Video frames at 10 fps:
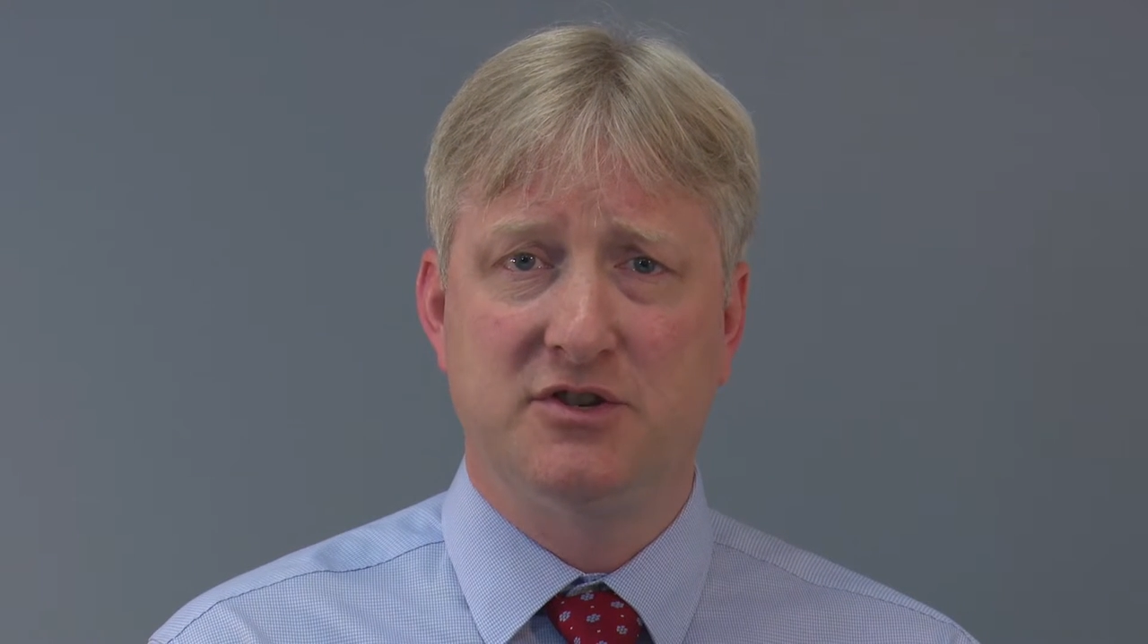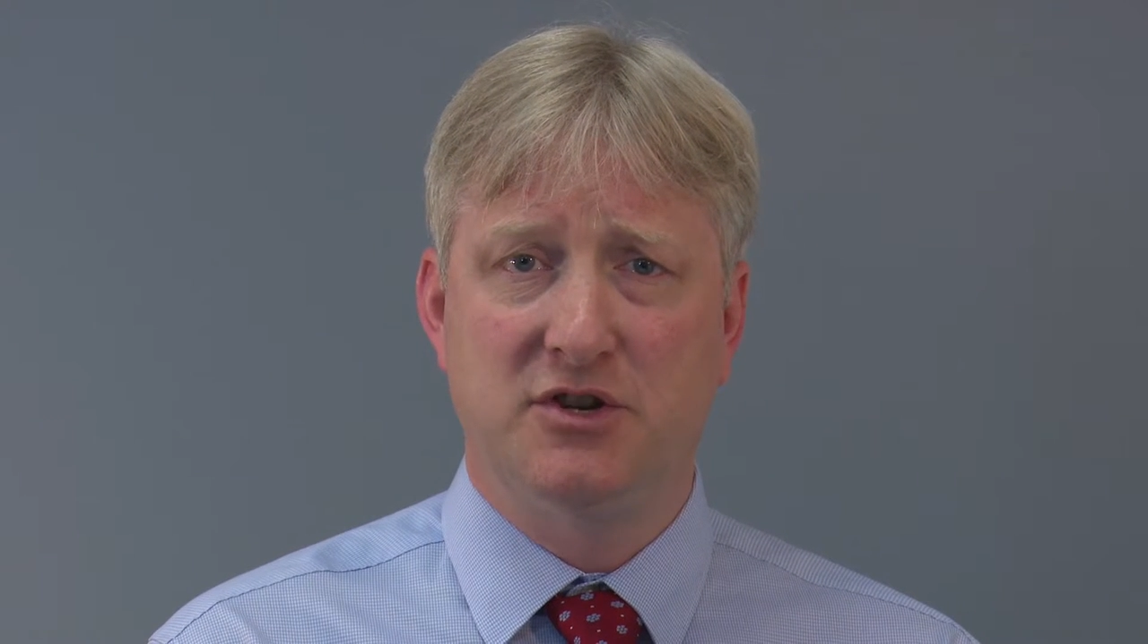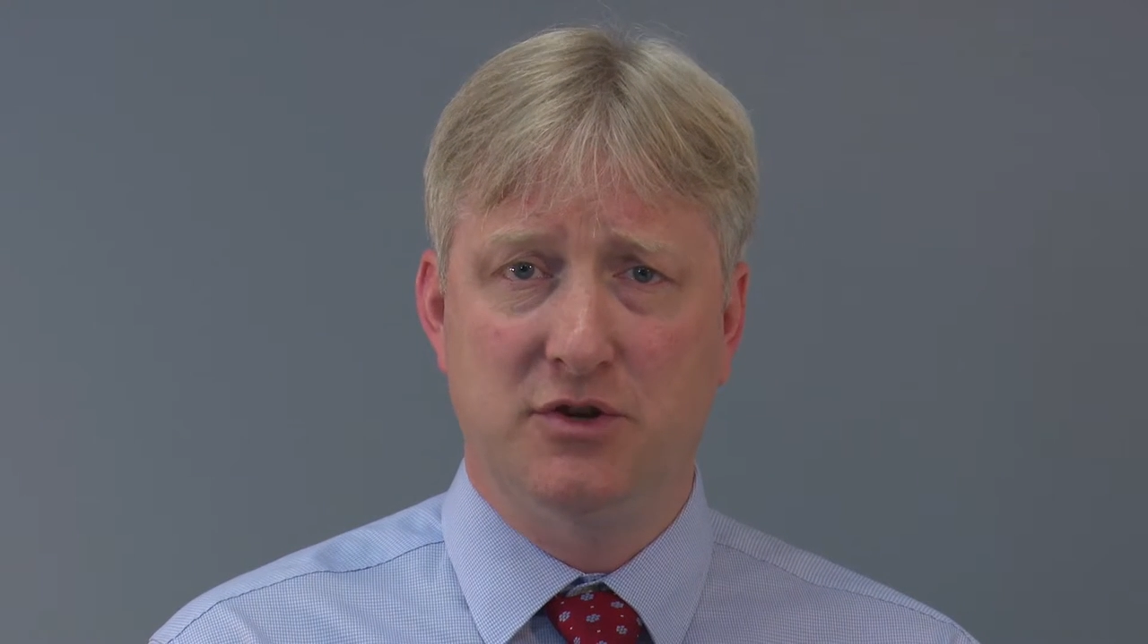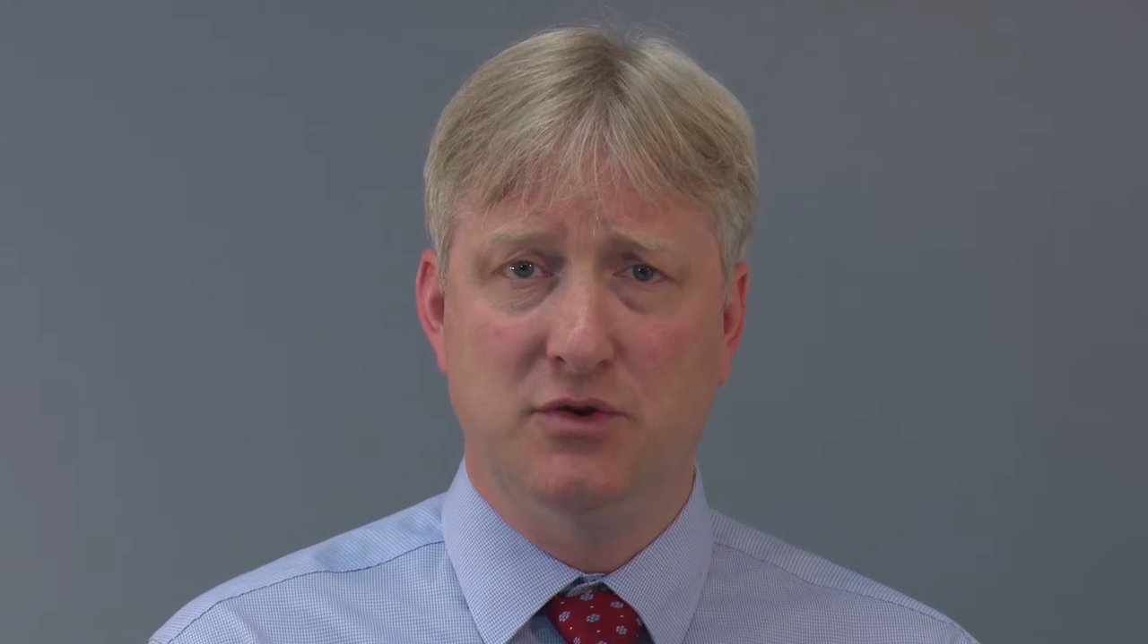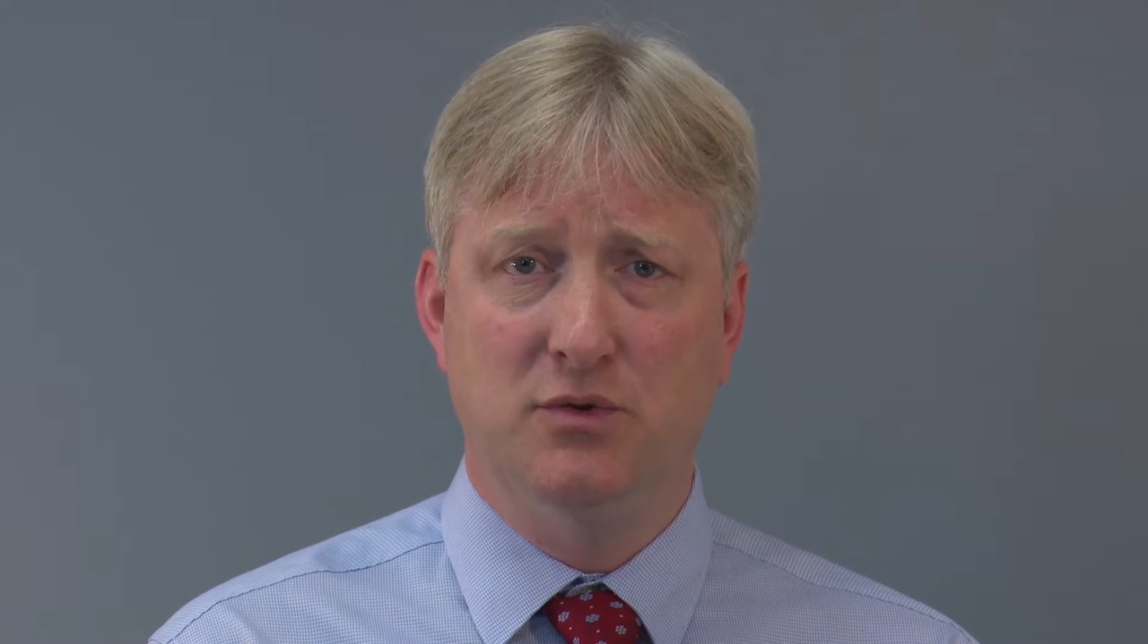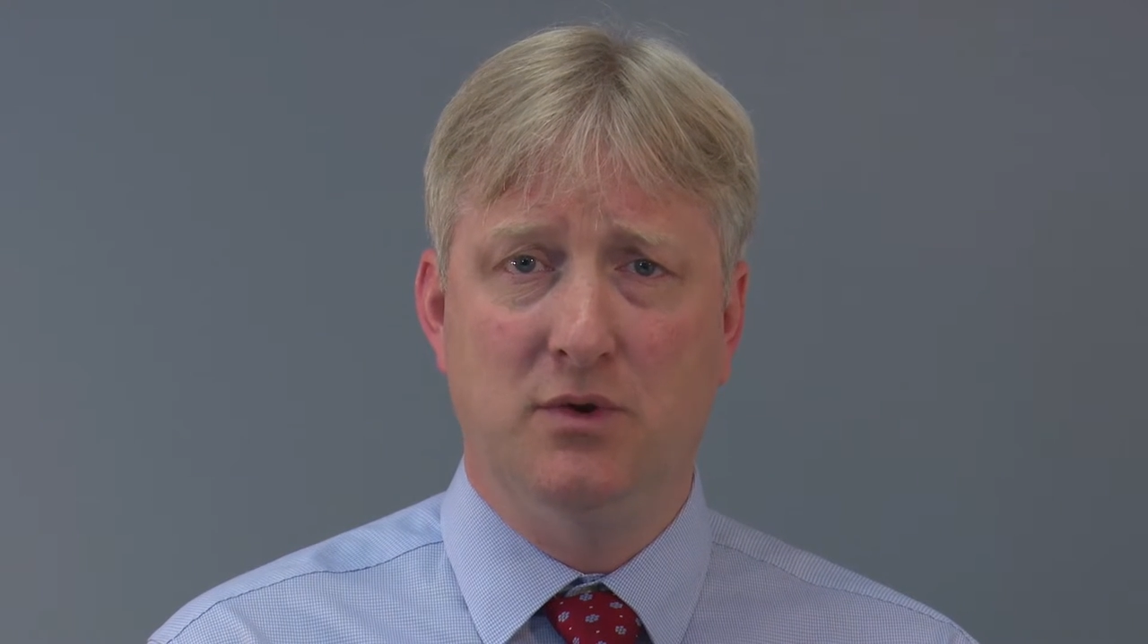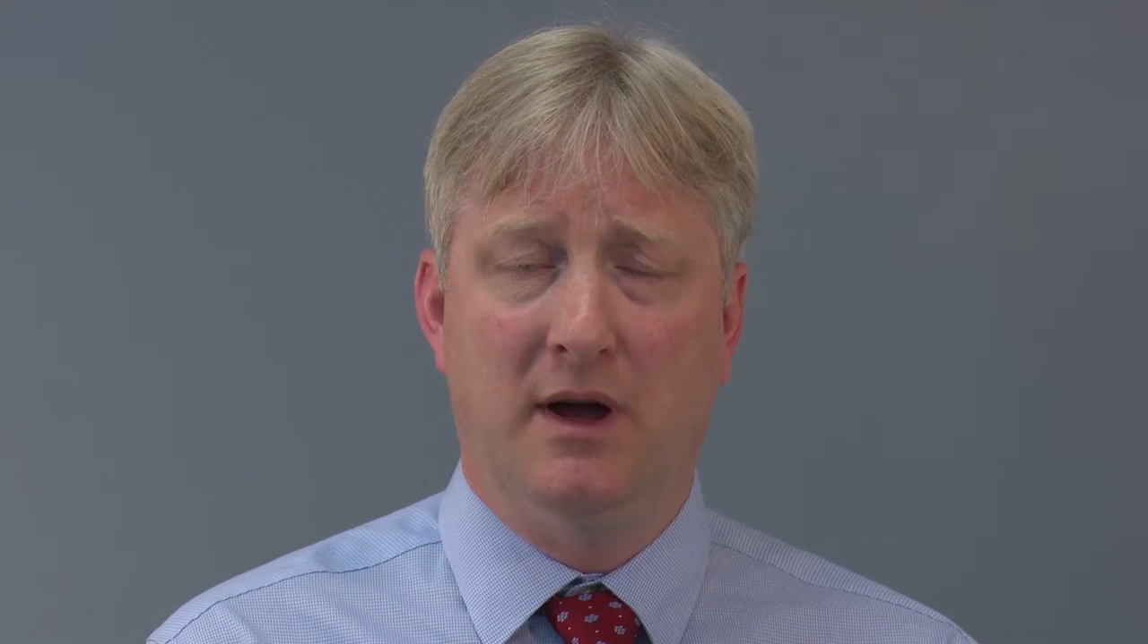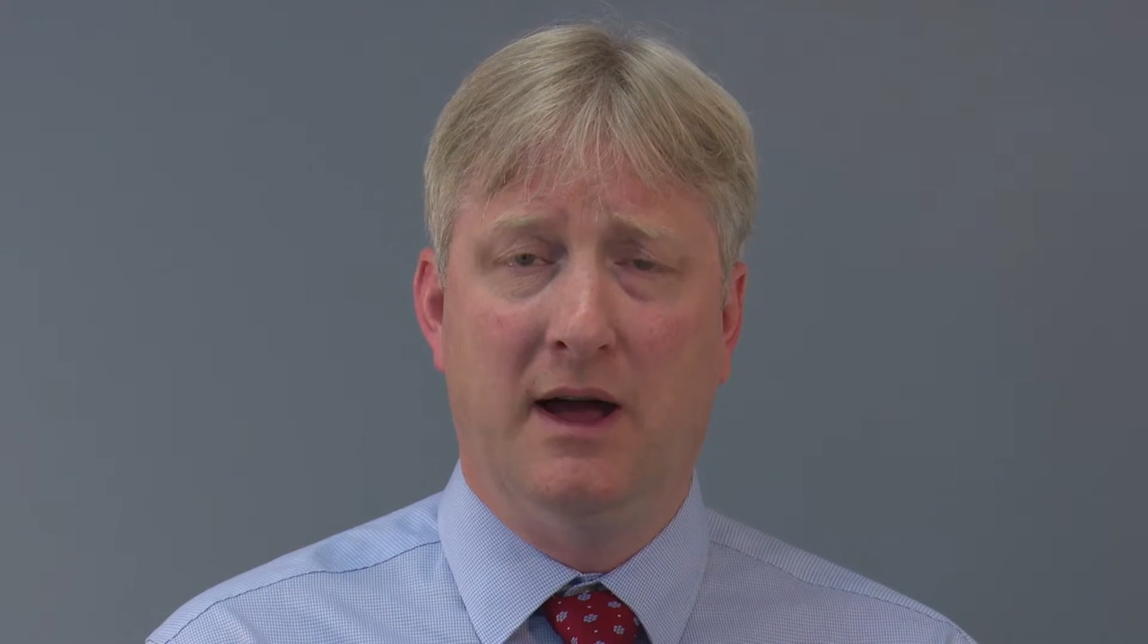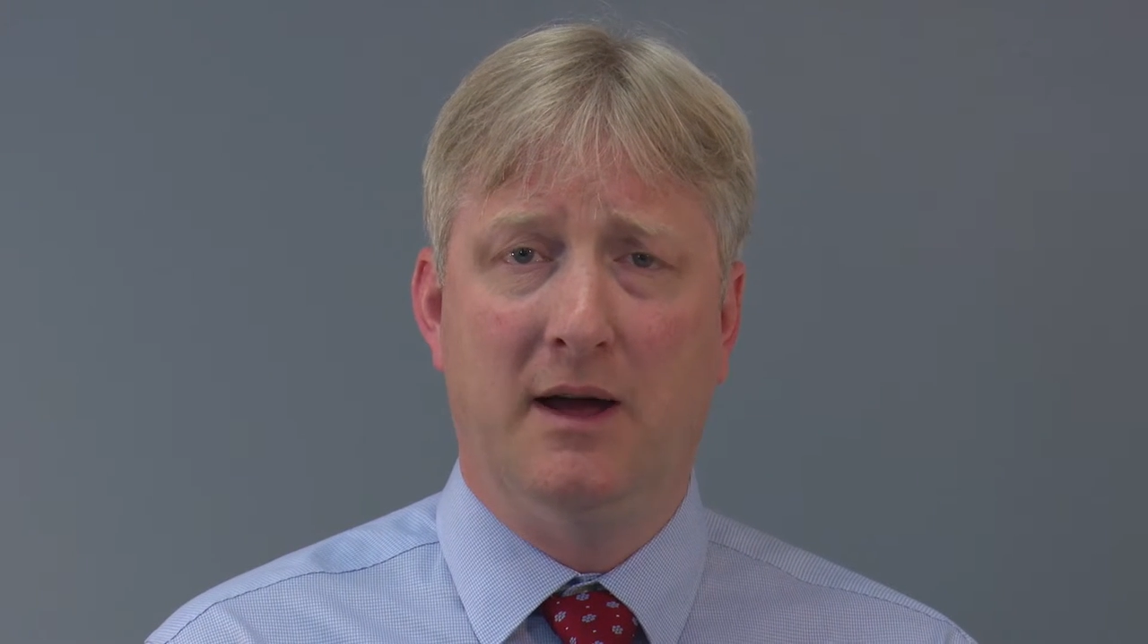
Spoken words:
to you